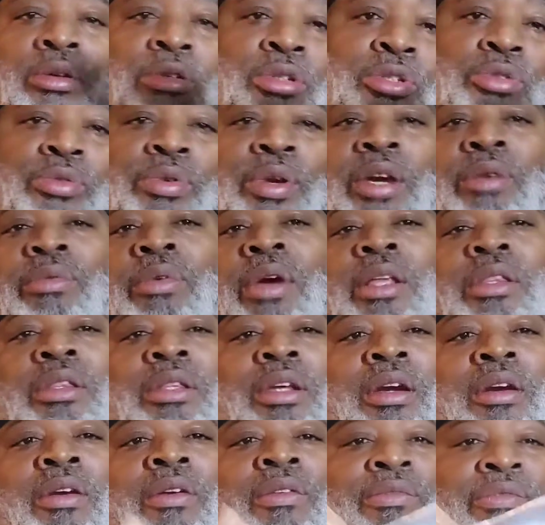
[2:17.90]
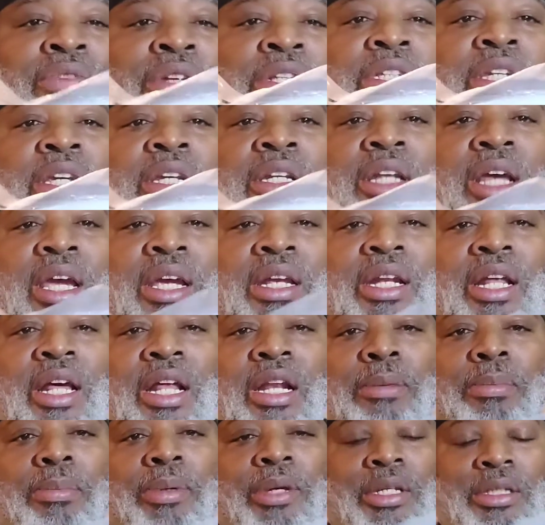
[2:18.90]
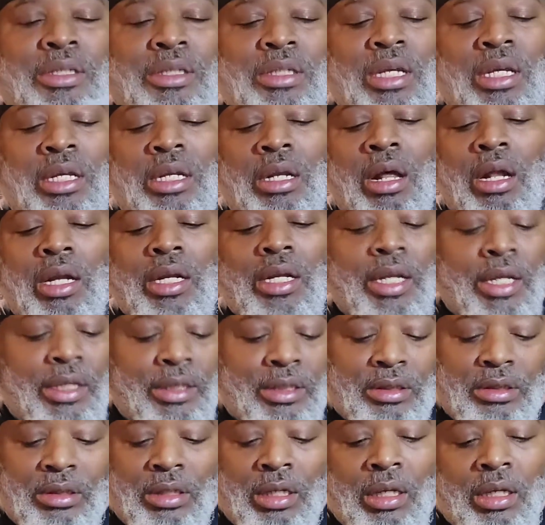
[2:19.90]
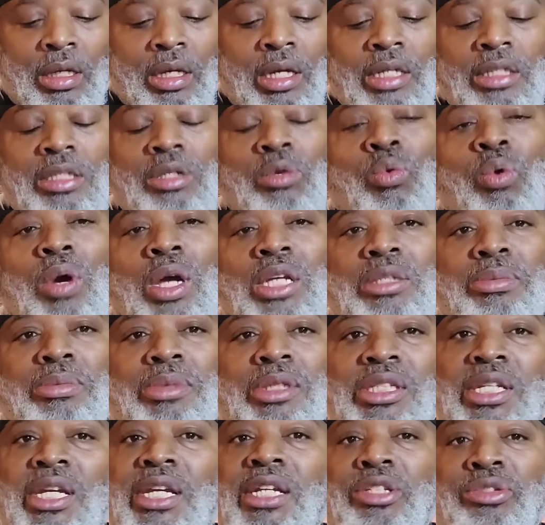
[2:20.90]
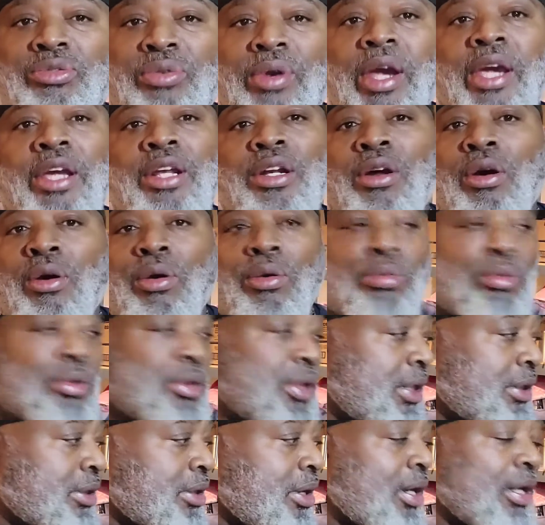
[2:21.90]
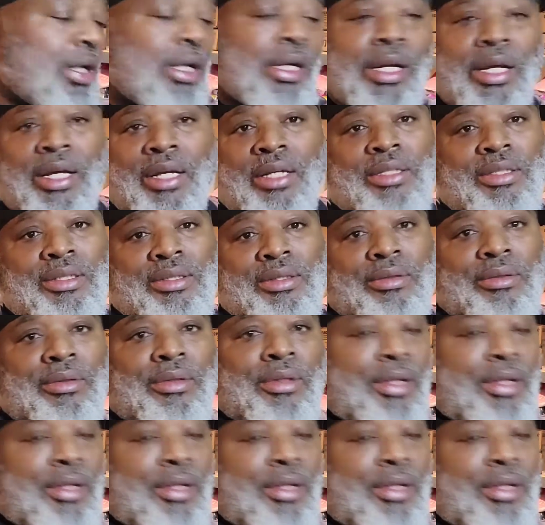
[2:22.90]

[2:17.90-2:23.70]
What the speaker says: on the screen right there, $15.99 a piece. And all this is a washing machine drain hose. That's all it is.